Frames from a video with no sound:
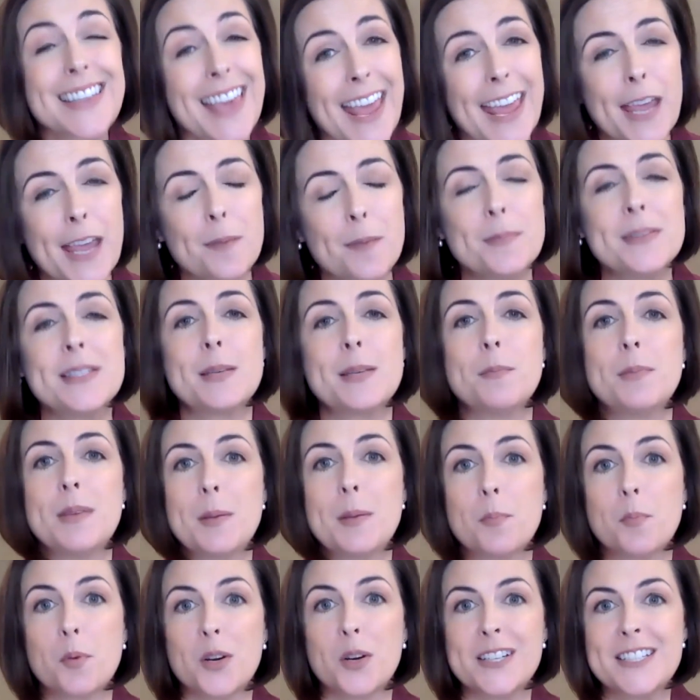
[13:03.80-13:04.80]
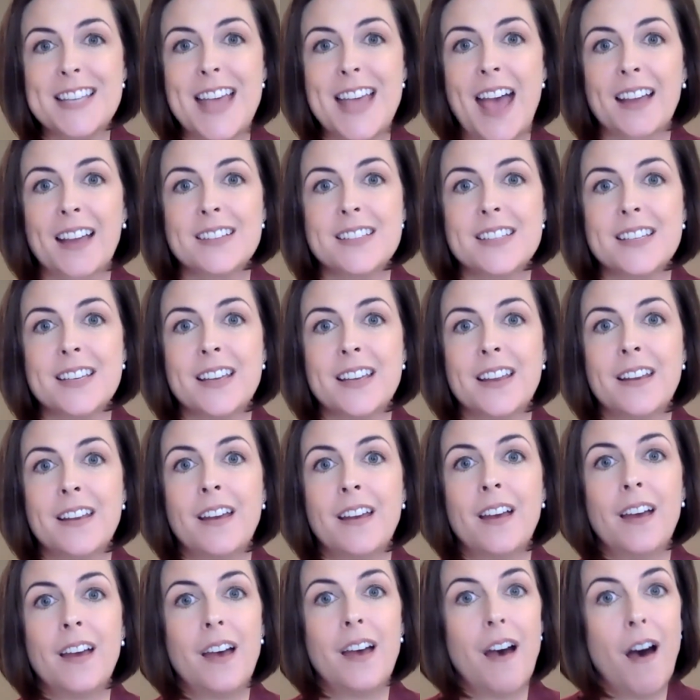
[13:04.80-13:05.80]
came to be protected
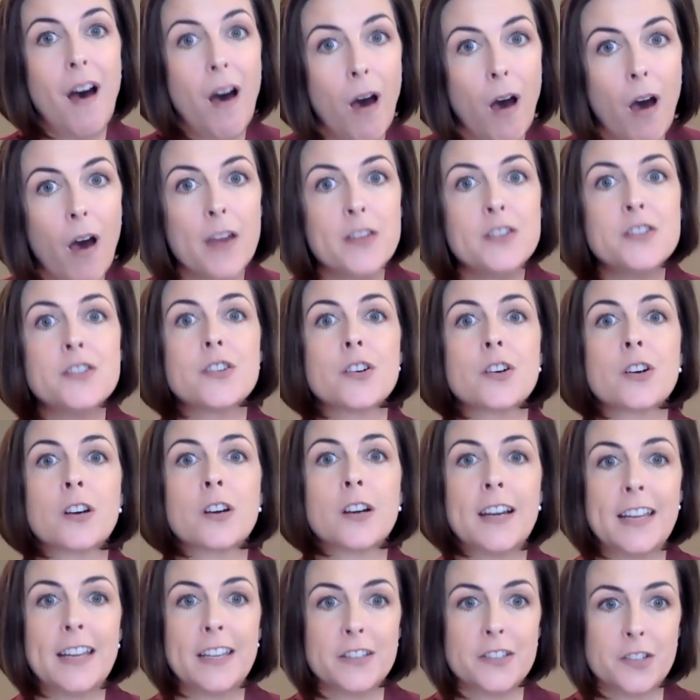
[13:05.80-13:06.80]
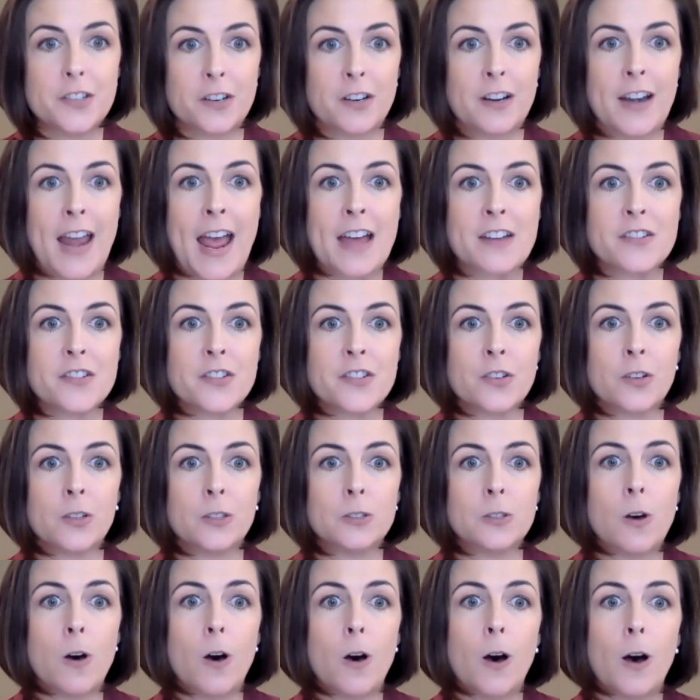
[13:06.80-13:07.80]
under
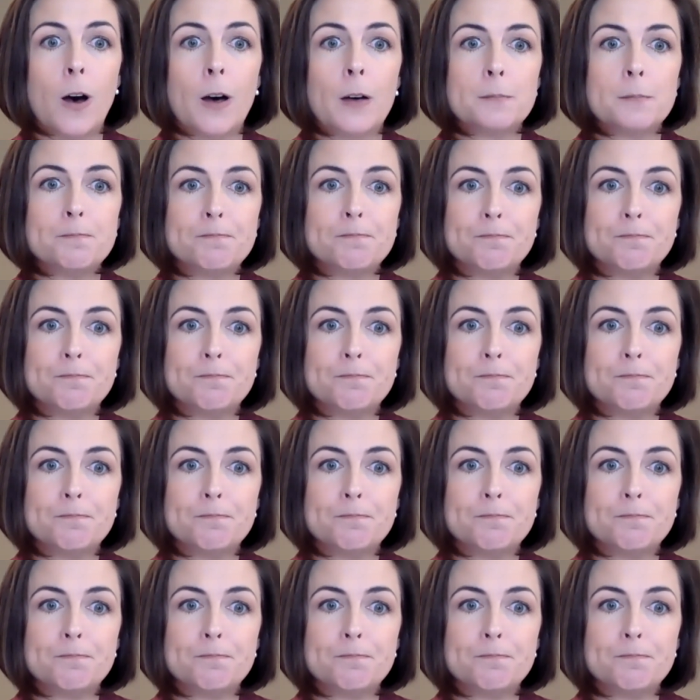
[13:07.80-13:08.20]
international law.